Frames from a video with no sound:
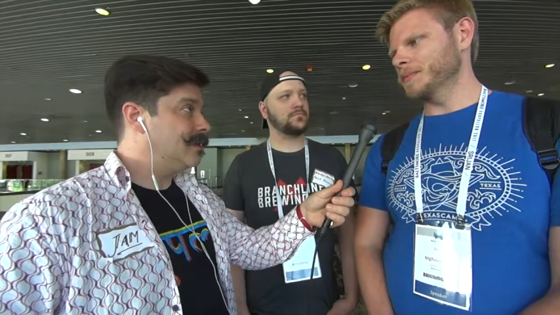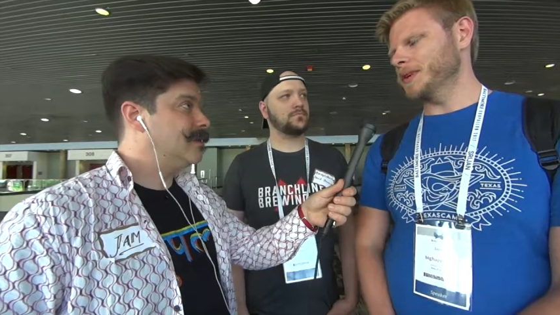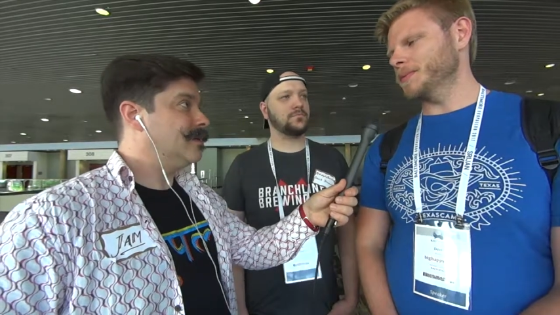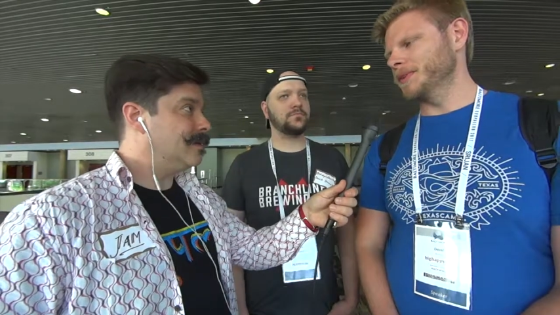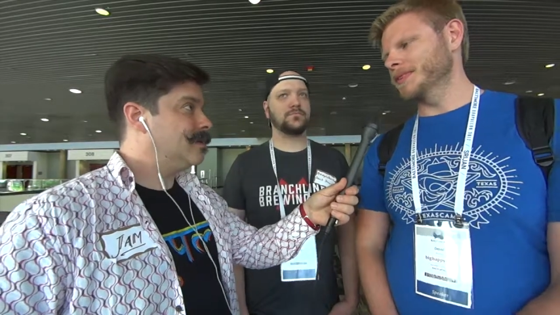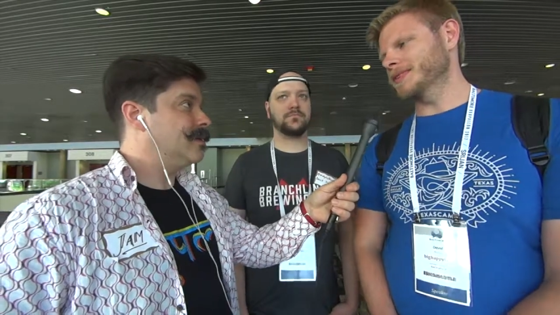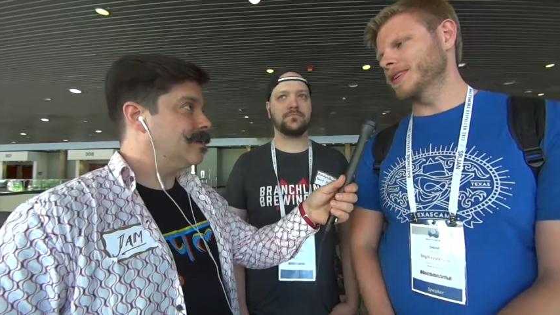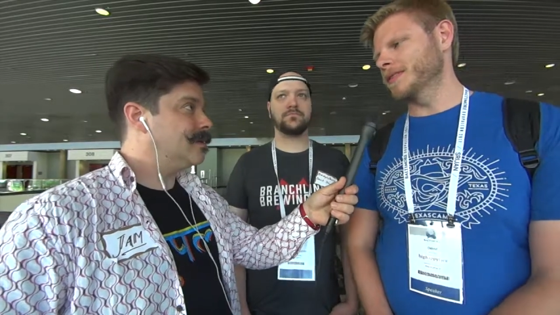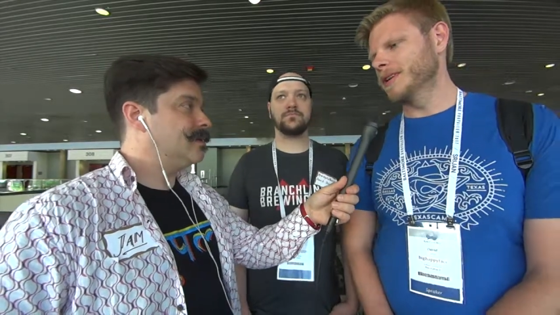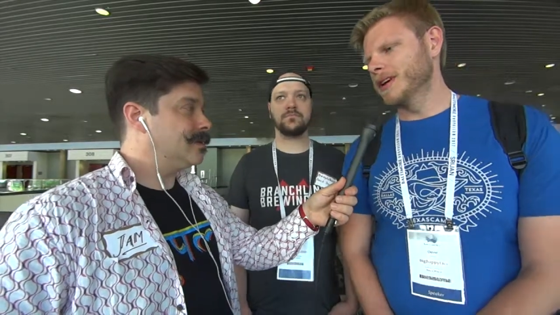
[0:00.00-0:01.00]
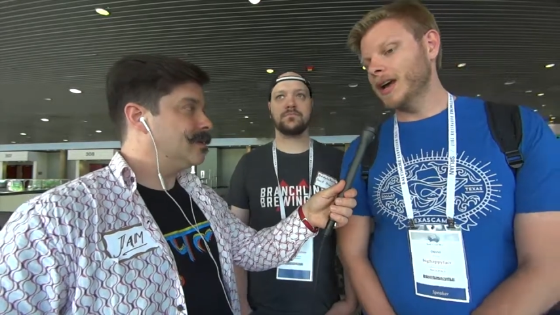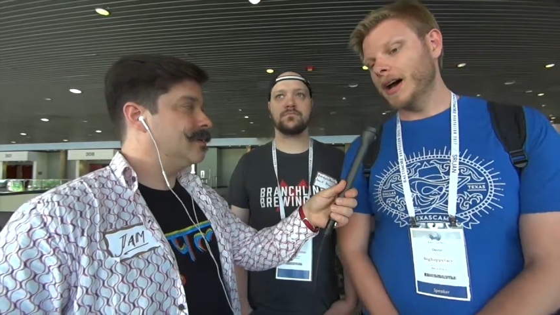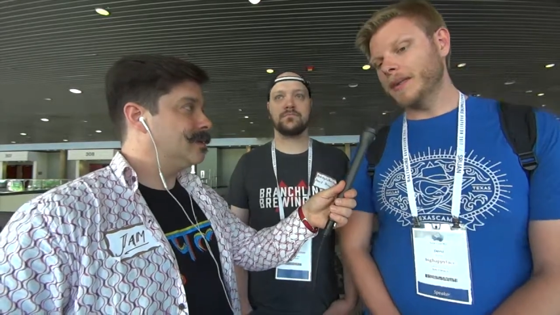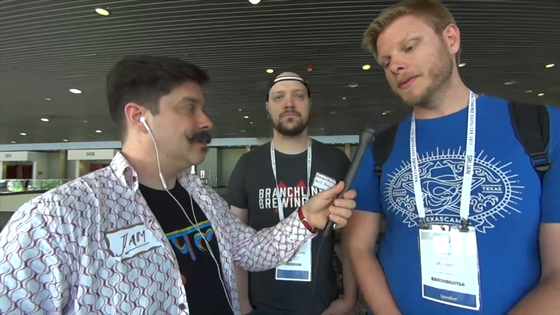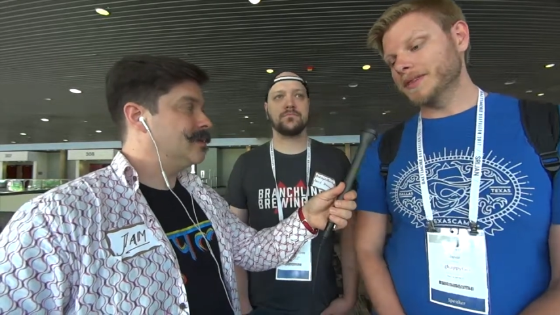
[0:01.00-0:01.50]
Speaker 1: people, and so
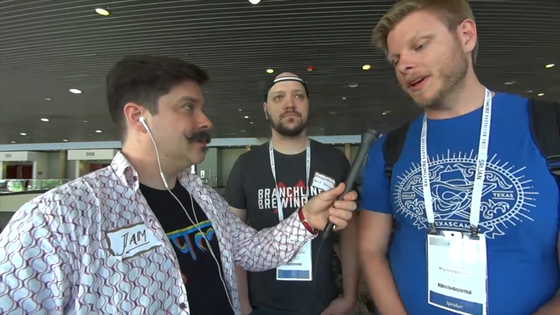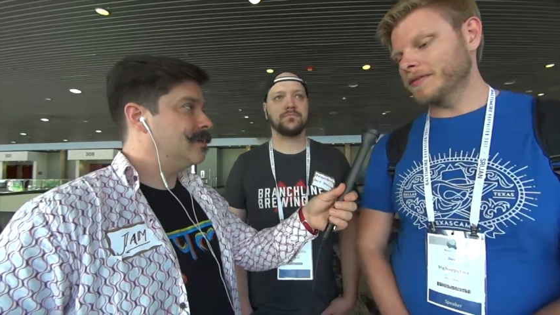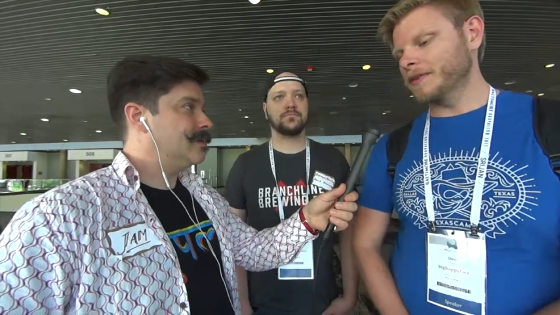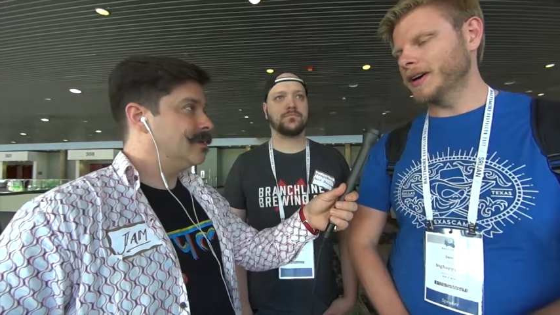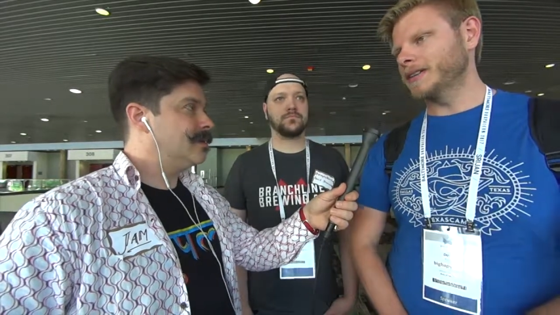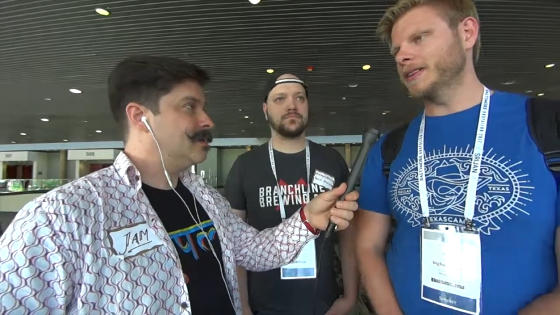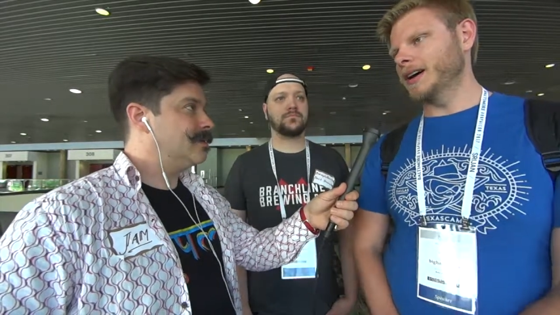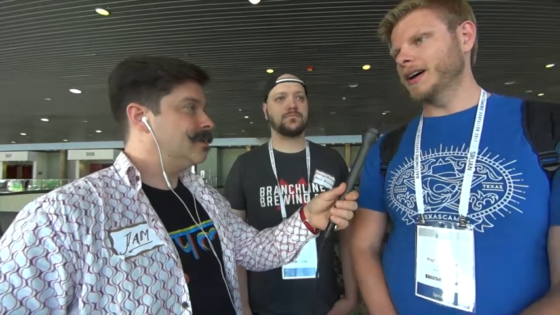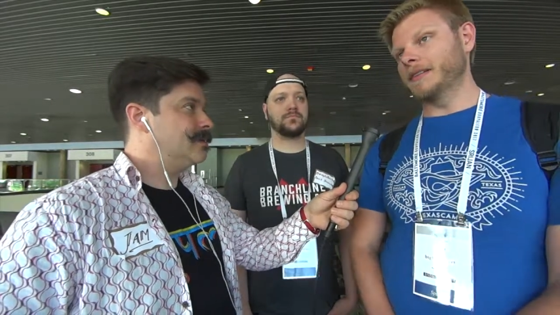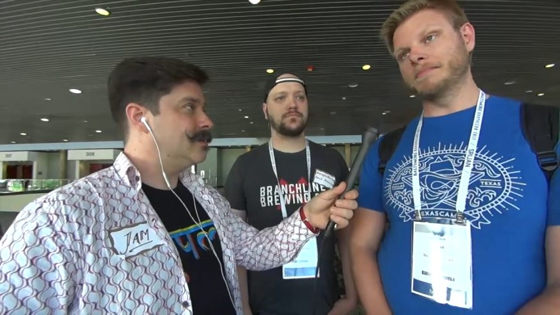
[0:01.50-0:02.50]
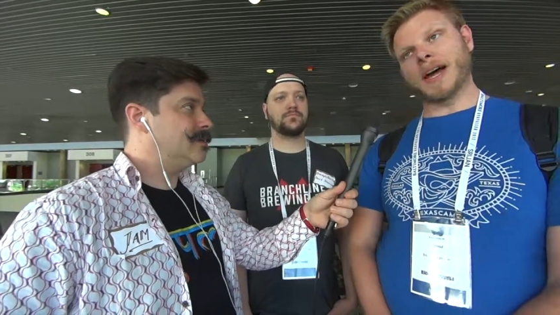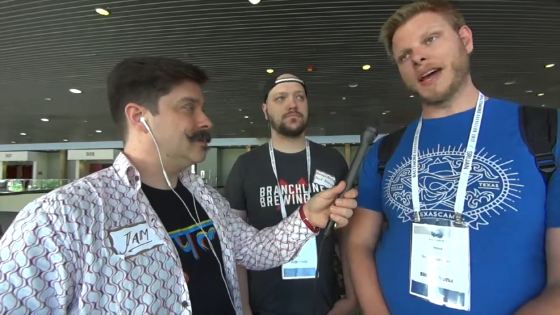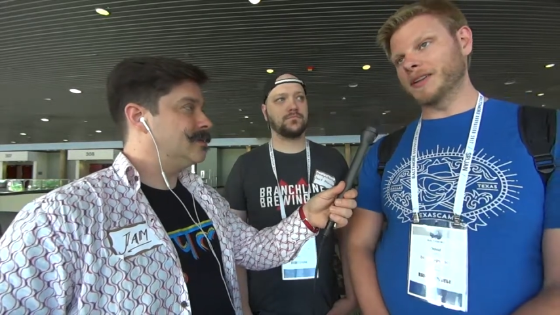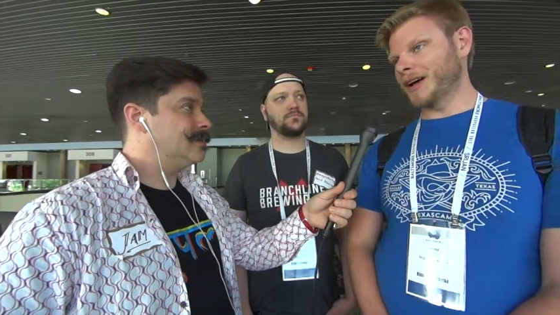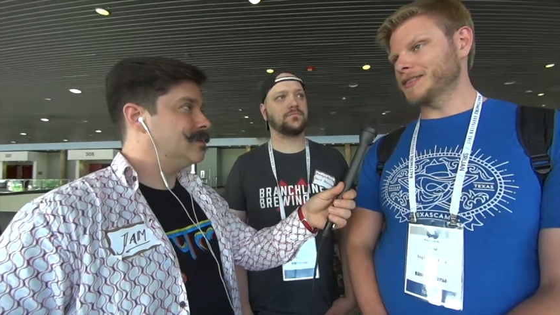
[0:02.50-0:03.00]
uh, that was a lot of fun. Uh, I
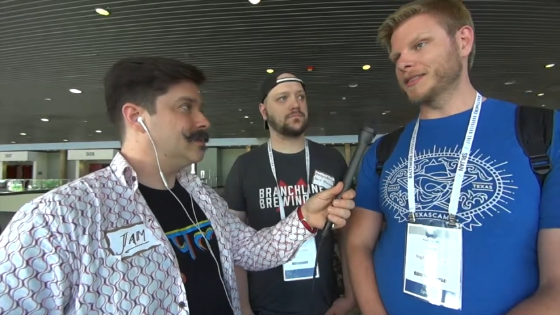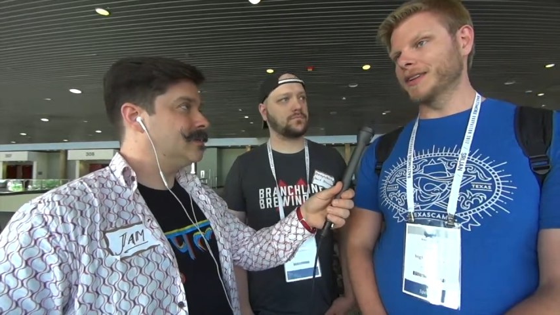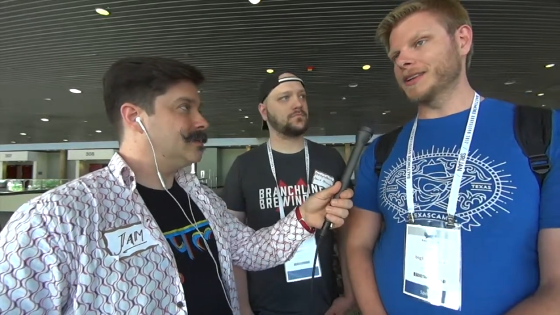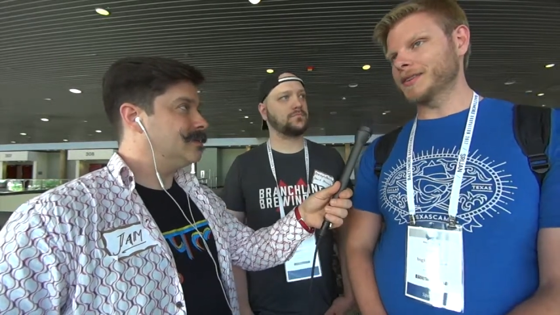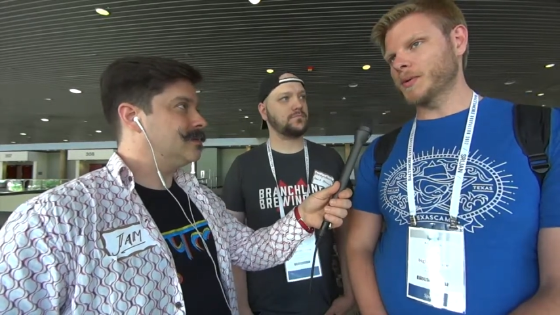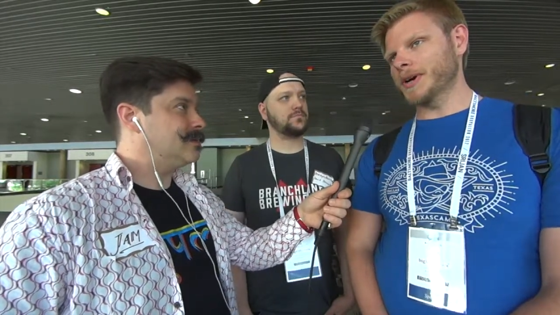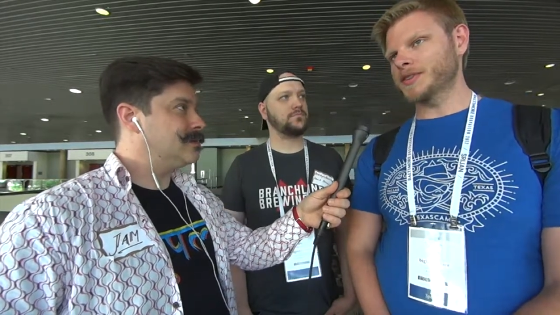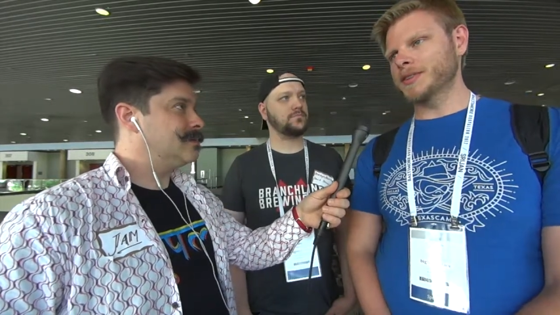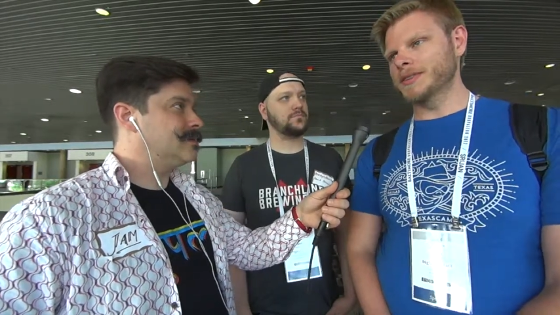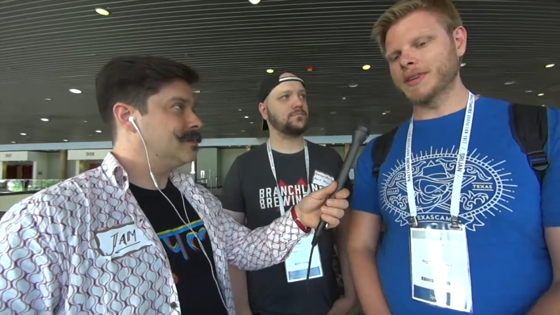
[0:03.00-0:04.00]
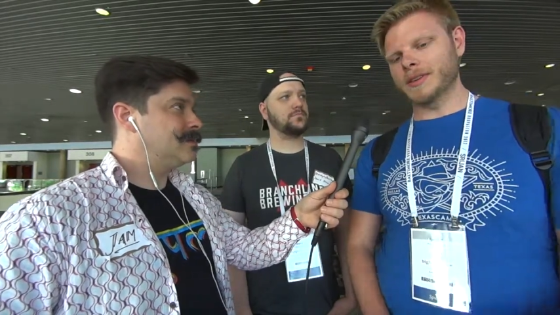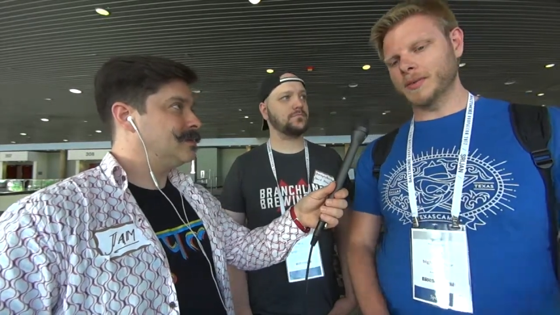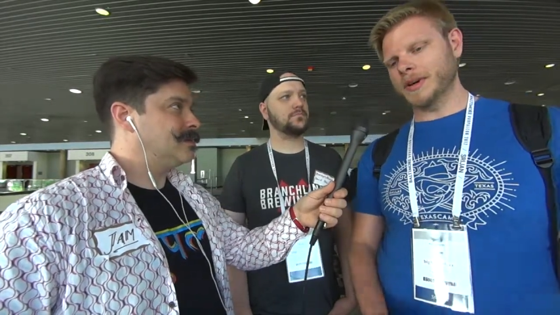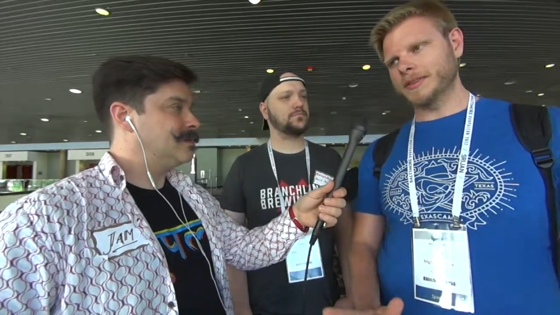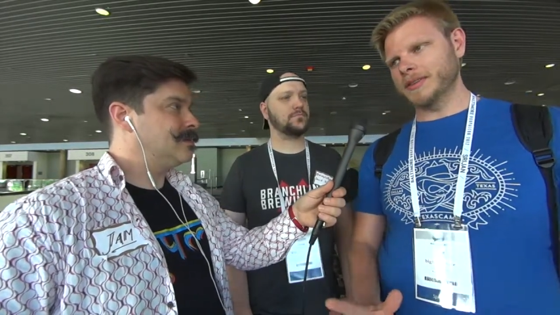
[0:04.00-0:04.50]
had lots and lots of questions uh,
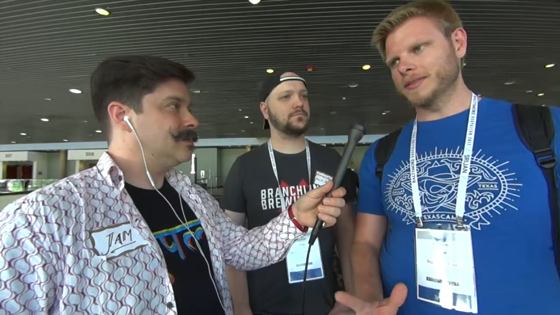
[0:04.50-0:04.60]
throughout the